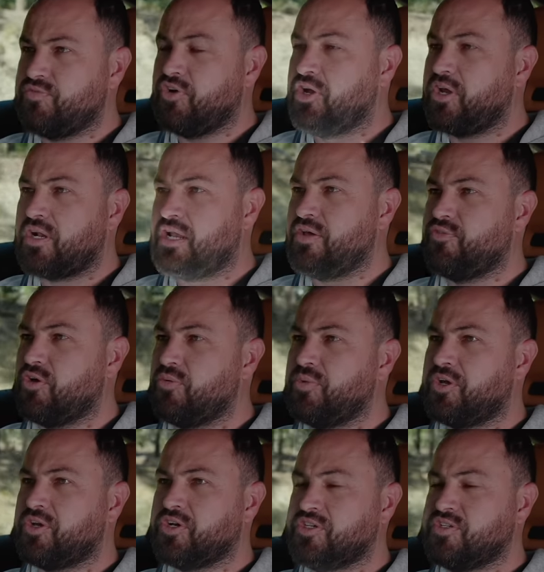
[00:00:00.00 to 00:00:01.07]
very clever
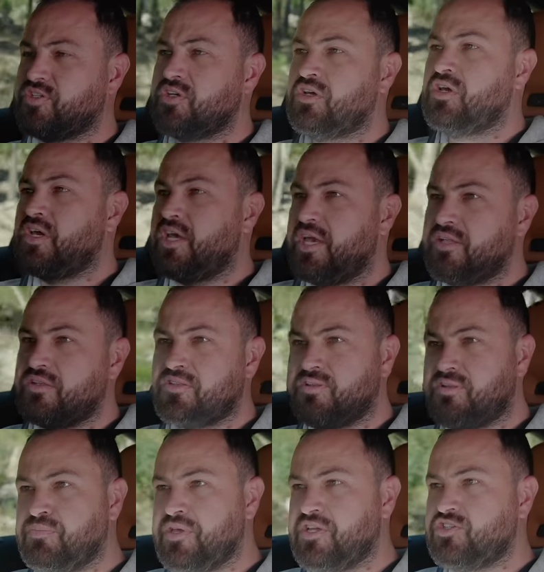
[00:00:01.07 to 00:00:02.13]
because it
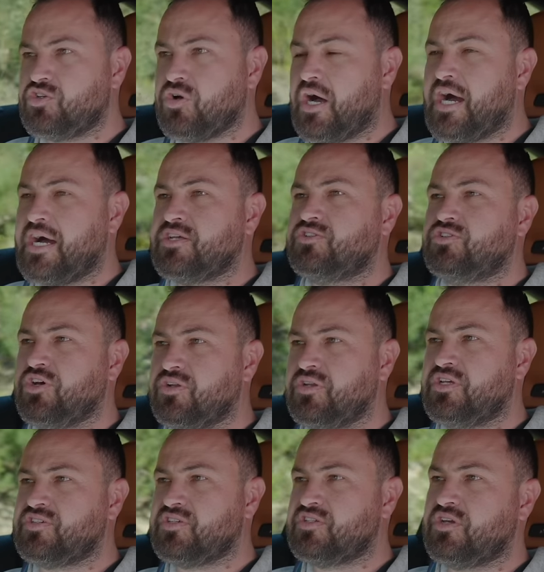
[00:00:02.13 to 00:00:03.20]
means your eyes
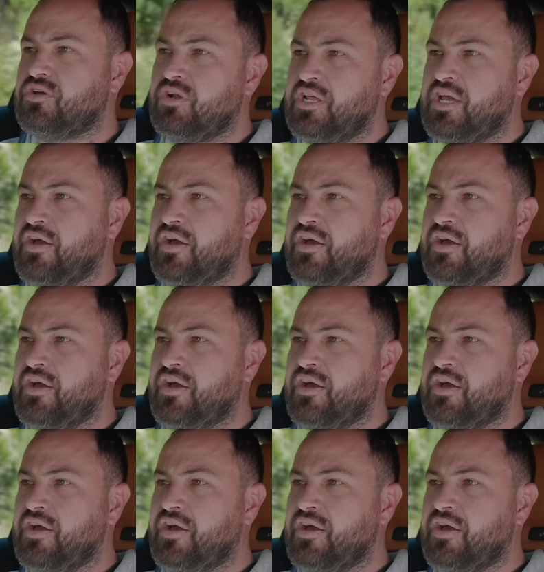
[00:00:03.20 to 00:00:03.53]
don't necessarily